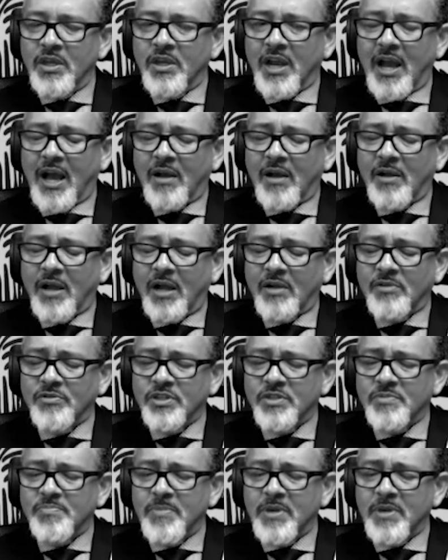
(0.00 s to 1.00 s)
I'll
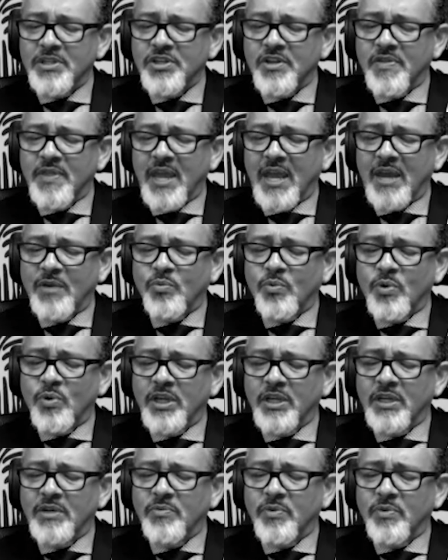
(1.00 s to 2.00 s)
just mention that
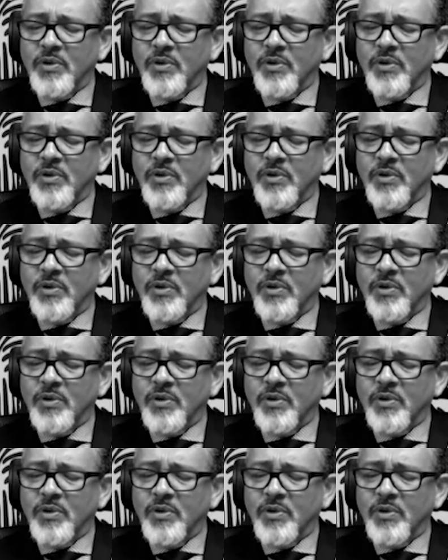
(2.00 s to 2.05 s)
when